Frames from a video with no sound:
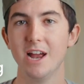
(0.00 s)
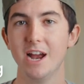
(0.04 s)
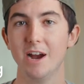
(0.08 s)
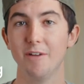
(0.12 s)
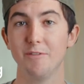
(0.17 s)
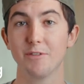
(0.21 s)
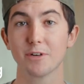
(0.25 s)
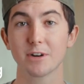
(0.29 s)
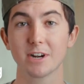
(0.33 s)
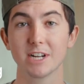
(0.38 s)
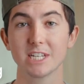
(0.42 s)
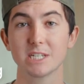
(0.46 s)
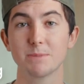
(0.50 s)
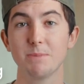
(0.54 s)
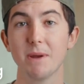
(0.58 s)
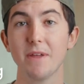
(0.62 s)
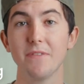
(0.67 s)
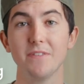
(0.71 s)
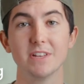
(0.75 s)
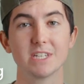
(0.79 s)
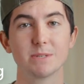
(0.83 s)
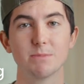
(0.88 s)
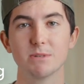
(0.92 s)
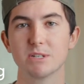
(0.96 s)
If they're going to spend
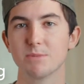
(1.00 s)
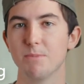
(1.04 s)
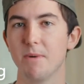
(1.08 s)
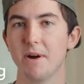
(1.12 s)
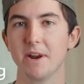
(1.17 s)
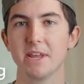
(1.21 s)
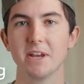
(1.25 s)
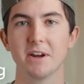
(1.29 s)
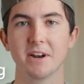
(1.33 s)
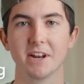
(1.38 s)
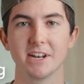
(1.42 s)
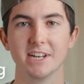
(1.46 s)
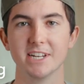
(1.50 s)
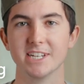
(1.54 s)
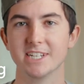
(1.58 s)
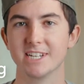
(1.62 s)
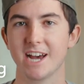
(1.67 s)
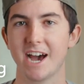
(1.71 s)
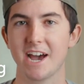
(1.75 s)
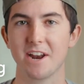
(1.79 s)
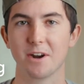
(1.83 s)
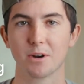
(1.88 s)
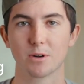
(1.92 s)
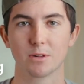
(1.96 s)
this much money on a
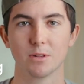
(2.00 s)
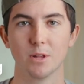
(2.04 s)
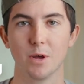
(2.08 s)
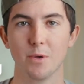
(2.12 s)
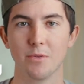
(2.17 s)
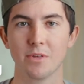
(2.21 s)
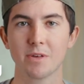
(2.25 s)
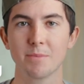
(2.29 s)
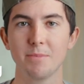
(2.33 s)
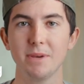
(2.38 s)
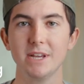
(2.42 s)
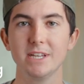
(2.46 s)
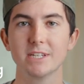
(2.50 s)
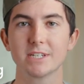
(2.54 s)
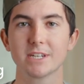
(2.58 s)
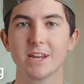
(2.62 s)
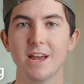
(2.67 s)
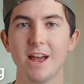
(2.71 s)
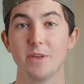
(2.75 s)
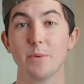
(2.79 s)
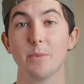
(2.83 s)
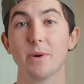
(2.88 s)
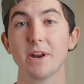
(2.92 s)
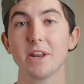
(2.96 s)
designer clothing piece,
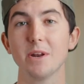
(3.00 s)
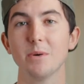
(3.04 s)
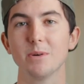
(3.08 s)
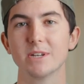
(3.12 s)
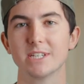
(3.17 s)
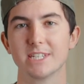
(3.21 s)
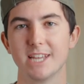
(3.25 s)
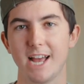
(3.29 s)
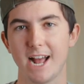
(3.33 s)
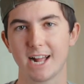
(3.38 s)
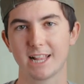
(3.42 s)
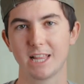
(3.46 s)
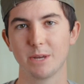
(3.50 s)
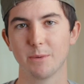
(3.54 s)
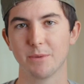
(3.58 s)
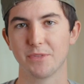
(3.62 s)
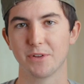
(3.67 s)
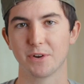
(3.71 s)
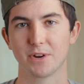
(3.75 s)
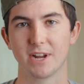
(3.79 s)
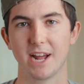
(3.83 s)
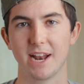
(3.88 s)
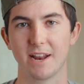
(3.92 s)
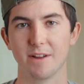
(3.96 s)
they want to know exactly what
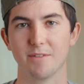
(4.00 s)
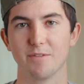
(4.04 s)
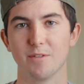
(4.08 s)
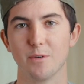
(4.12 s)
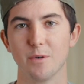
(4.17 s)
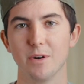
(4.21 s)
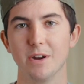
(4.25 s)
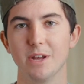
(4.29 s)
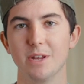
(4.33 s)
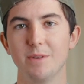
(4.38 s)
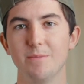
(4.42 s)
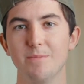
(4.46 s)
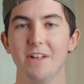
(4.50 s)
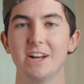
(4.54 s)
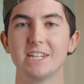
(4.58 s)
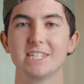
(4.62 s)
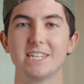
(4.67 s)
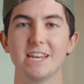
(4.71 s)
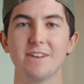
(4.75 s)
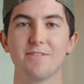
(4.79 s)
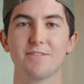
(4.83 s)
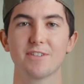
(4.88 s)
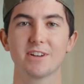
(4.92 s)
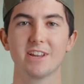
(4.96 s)
they're getting for it. That's
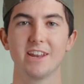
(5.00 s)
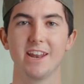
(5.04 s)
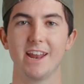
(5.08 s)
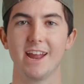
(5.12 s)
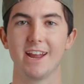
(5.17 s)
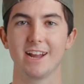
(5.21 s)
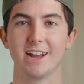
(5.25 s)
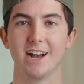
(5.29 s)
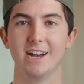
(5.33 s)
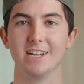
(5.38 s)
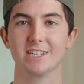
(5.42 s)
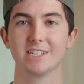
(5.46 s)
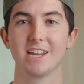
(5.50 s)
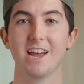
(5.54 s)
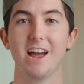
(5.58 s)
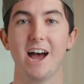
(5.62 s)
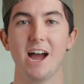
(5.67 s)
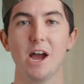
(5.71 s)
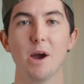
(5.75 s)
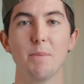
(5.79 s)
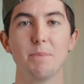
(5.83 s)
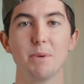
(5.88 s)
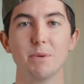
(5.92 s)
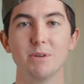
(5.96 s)
it for today, guys. I
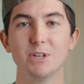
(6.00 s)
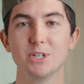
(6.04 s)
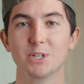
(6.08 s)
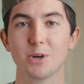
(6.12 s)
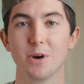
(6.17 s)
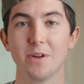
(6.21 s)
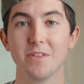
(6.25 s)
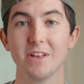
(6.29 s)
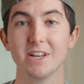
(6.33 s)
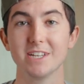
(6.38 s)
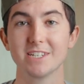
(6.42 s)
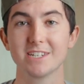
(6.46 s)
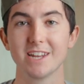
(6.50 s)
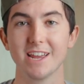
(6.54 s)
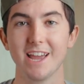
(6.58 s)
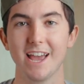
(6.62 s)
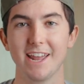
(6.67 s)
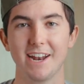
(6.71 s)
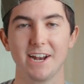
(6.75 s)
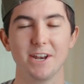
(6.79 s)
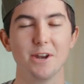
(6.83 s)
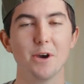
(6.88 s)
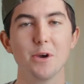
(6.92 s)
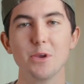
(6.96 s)
hope you enjoy this, and
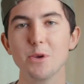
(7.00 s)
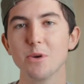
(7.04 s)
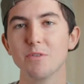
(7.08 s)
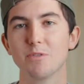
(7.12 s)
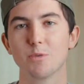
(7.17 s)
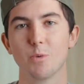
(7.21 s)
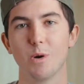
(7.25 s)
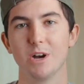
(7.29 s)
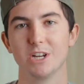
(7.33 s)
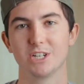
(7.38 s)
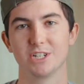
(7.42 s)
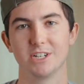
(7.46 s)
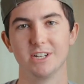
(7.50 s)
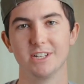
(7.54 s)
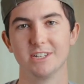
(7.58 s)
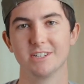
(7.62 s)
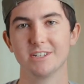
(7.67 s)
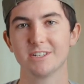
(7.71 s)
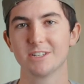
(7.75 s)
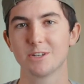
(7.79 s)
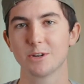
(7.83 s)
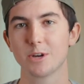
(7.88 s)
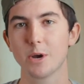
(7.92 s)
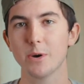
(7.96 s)
I know you have
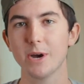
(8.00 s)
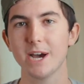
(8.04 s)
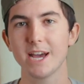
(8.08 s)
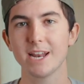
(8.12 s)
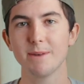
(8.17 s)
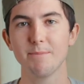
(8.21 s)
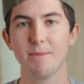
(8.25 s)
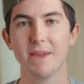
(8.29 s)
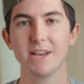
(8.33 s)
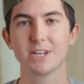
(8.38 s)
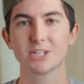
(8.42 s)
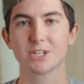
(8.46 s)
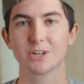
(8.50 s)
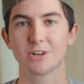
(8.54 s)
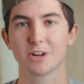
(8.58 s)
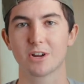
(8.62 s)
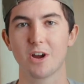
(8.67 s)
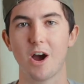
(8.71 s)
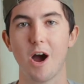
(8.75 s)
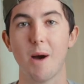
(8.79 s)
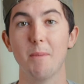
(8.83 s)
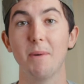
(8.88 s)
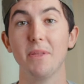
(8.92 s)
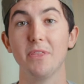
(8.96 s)
questions, so go ahead and make sure to
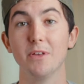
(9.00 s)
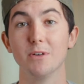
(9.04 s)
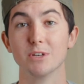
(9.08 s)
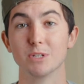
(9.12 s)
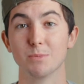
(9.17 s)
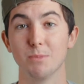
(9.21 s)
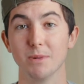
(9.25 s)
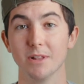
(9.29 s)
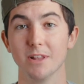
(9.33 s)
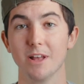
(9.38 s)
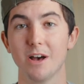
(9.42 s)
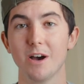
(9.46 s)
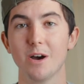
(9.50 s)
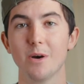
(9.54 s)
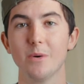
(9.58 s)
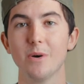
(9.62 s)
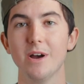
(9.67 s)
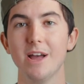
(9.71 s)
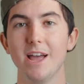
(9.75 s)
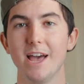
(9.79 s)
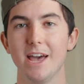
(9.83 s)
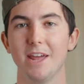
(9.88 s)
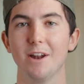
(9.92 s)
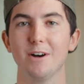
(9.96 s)
comment those below.
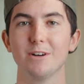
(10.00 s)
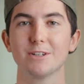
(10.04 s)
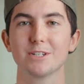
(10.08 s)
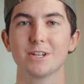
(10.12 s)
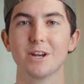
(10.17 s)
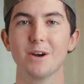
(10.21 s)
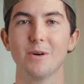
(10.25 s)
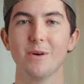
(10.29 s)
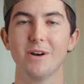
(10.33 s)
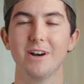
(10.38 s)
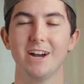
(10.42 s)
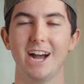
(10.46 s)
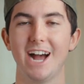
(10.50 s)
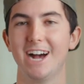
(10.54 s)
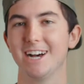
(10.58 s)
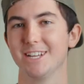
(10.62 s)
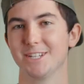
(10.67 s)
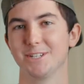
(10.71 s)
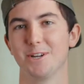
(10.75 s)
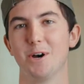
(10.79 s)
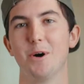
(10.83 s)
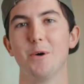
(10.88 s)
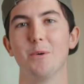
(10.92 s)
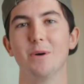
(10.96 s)
And also, as
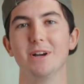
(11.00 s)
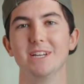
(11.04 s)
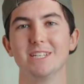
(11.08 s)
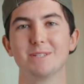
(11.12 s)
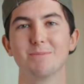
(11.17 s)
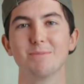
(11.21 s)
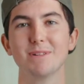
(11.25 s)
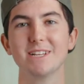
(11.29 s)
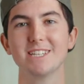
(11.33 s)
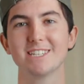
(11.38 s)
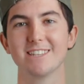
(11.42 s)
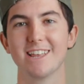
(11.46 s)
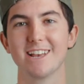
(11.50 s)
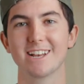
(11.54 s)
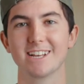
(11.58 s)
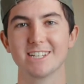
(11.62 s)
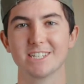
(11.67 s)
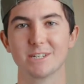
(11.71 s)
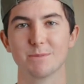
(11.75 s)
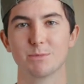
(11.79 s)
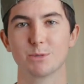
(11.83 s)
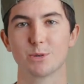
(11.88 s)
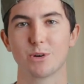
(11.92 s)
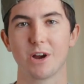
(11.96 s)
always, please like and
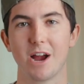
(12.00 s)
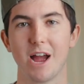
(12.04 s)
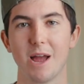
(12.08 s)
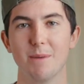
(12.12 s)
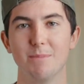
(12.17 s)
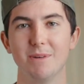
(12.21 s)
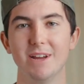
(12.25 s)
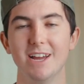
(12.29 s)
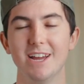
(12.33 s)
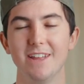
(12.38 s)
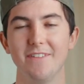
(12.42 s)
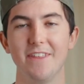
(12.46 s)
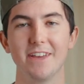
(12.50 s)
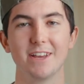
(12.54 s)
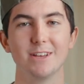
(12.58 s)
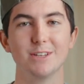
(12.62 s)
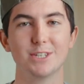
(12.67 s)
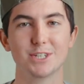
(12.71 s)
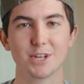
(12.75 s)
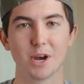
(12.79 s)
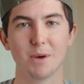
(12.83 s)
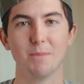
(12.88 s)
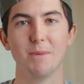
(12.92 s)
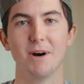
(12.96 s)
subscribe. Thank you
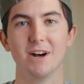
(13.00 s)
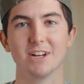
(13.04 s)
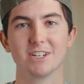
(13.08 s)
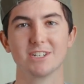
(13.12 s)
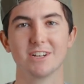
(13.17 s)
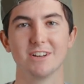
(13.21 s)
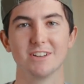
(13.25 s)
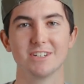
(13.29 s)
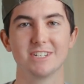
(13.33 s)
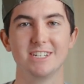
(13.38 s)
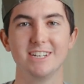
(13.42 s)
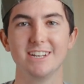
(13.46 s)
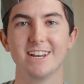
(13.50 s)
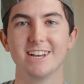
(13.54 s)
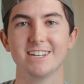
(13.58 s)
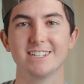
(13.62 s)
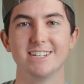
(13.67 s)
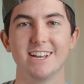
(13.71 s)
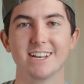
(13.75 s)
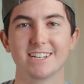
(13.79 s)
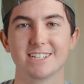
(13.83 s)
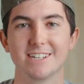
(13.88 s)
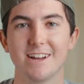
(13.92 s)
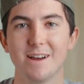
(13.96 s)
so much. I'll see you guys
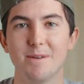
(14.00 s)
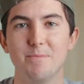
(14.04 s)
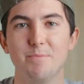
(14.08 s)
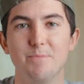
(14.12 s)
next time.